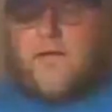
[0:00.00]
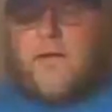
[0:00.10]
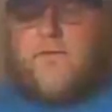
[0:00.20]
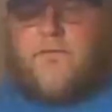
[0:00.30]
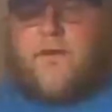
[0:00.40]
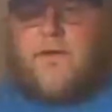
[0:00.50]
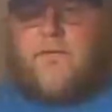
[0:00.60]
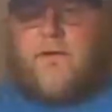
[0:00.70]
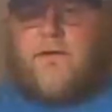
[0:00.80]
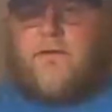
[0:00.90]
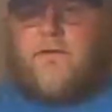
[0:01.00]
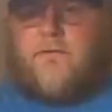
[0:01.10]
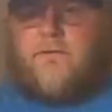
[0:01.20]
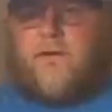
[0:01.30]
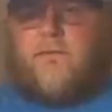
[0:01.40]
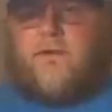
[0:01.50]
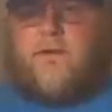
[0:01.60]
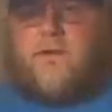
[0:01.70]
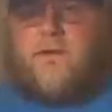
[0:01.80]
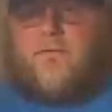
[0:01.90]
hopefully, if I do the family
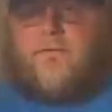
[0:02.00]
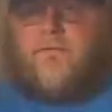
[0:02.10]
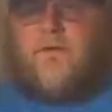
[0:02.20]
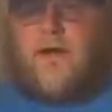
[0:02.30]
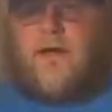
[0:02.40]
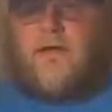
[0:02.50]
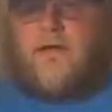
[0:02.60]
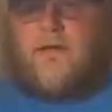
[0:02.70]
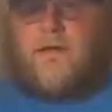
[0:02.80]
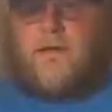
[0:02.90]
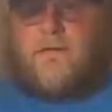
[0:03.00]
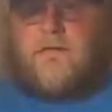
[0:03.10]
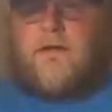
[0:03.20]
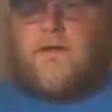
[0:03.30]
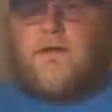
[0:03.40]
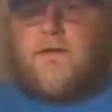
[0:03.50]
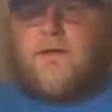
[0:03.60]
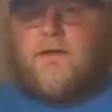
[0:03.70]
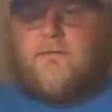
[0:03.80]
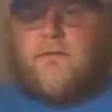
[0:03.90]
thing Friday all
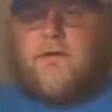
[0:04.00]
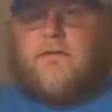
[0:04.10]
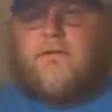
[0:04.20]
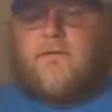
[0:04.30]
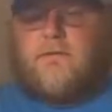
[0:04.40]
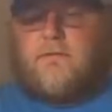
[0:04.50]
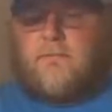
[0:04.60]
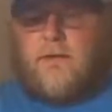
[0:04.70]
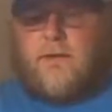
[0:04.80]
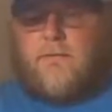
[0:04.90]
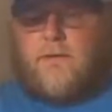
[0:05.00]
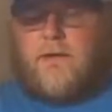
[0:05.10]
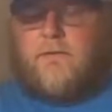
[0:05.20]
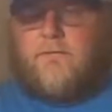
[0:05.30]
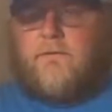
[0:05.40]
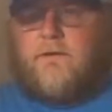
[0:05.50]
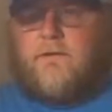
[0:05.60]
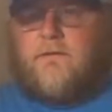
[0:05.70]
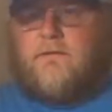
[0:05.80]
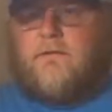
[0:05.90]
day with my wife
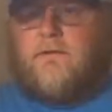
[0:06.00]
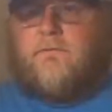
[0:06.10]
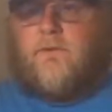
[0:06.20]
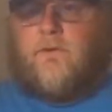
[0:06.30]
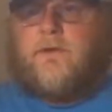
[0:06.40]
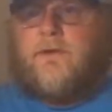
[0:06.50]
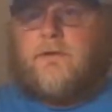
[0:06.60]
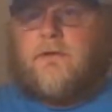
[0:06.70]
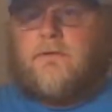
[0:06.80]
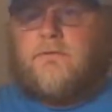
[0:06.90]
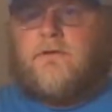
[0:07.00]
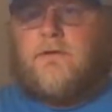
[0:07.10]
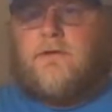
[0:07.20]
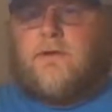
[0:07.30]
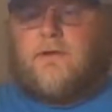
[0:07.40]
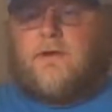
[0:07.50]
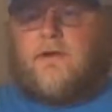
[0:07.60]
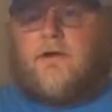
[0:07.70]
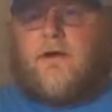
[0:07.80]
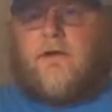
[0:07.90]
and four year old,
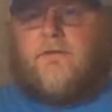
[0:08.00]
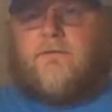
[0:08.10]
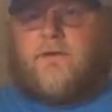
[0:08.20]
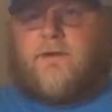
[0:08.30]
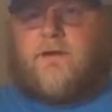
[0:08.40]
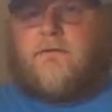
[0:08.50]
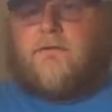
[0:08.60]
hopefully that